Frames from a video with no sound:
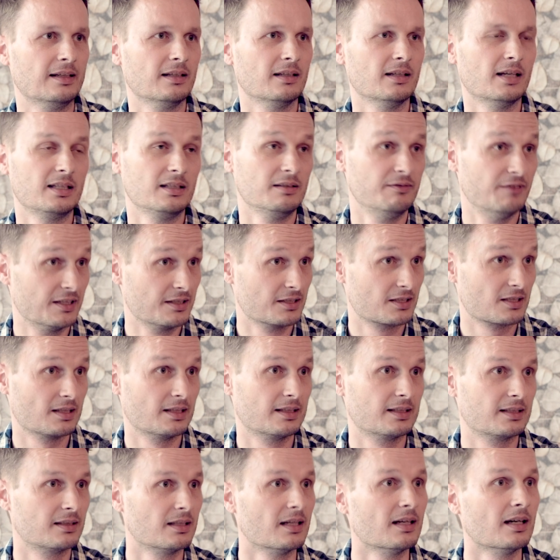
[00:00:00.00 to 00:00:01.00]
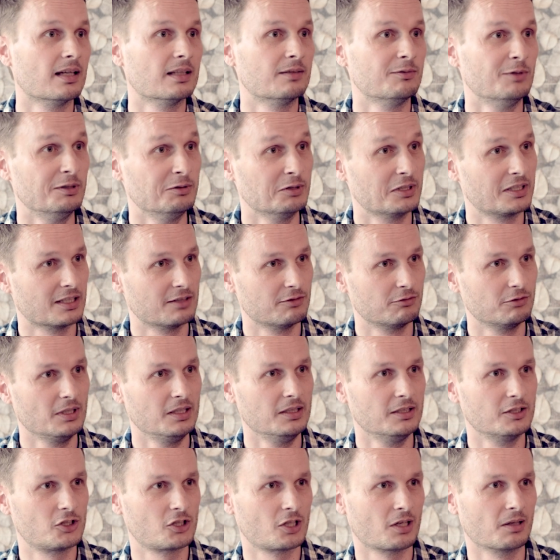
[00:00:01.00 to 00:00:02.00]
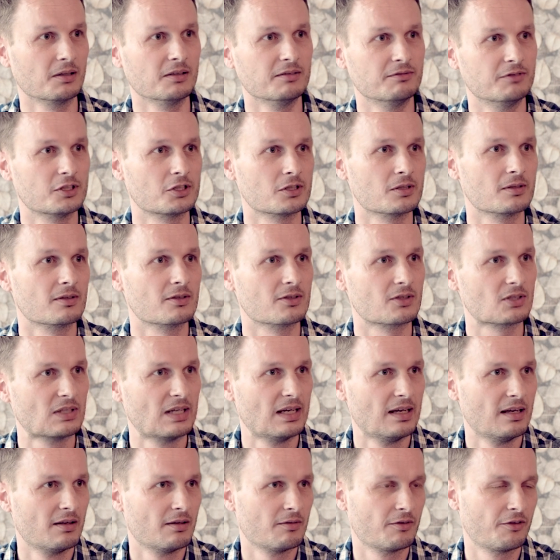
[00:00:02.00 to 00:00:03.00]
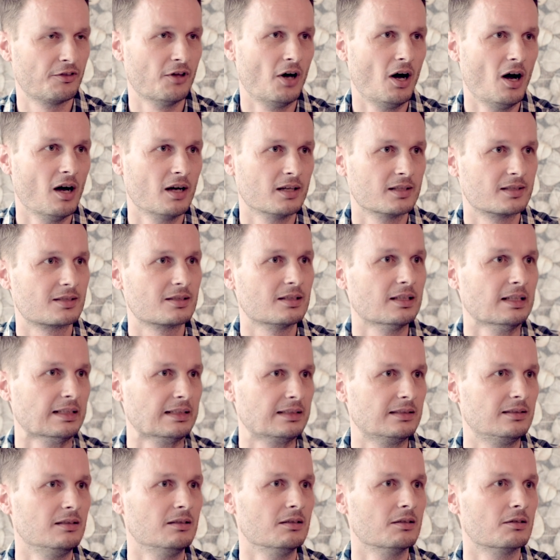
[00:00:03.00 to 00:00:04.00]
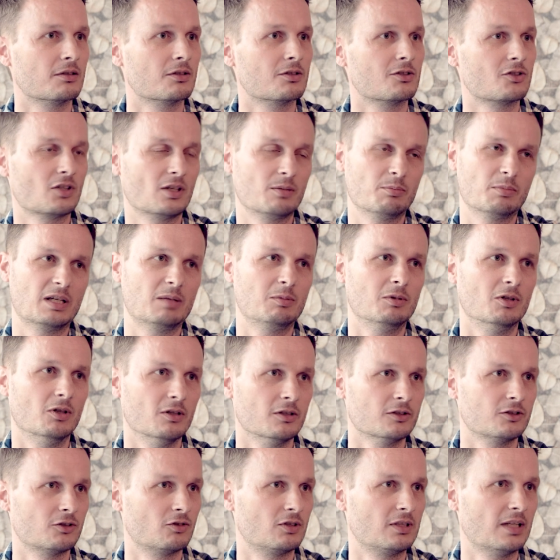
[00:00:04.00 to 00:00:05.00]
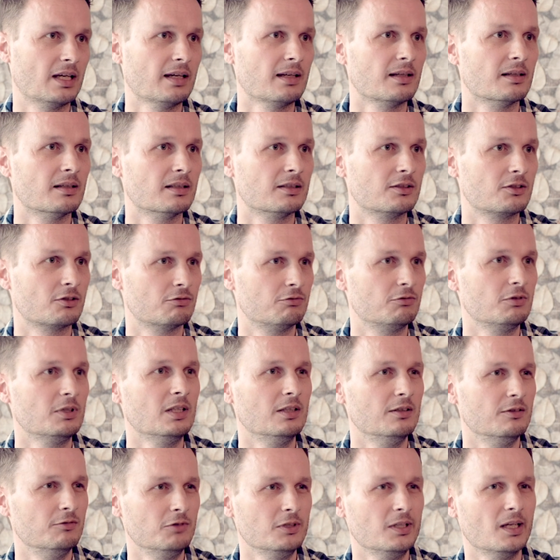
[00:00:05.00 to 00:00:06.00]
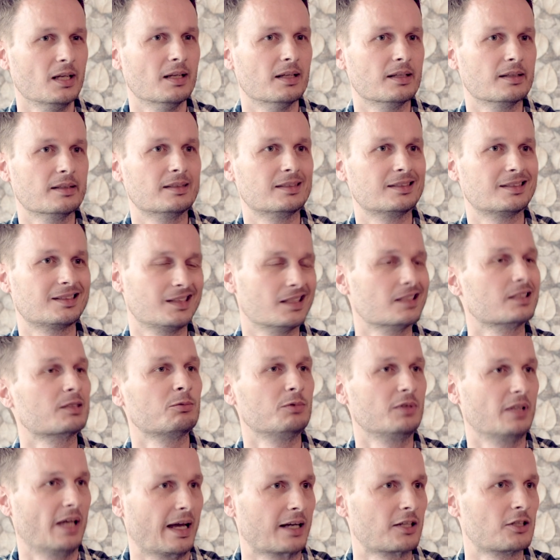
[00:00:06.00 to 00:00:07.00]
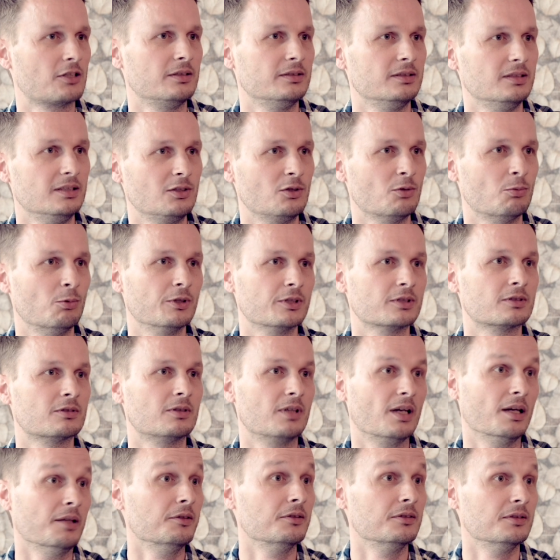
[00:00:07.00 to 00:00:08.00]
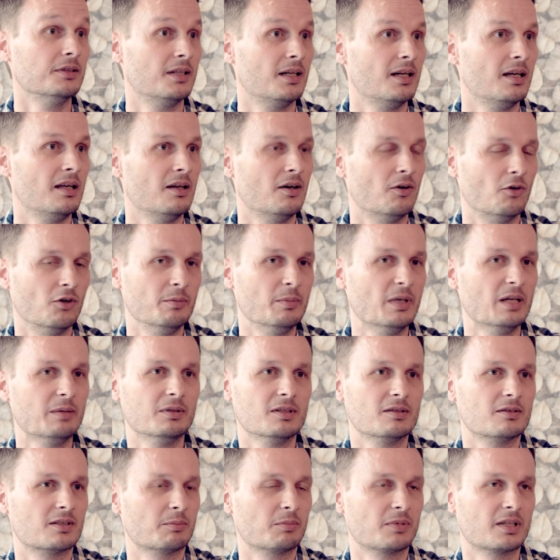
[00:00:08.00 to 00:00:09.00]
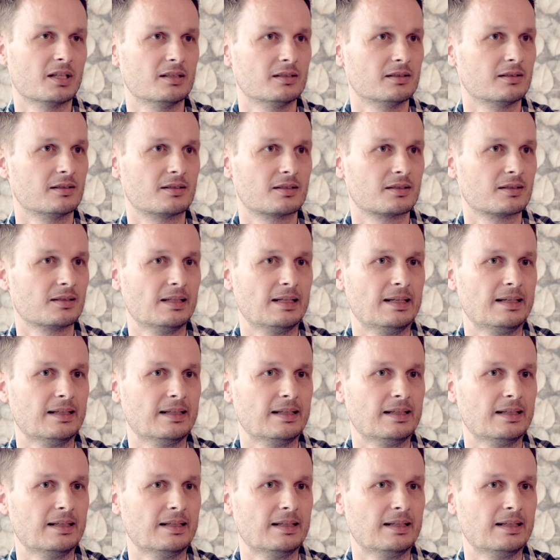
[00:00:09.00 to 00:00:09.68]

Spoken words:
at events like that, where we can really share visions, thoughts, ideas, and maybe also data to really realize, yes, we actually need to work together. Or maybe in some cases,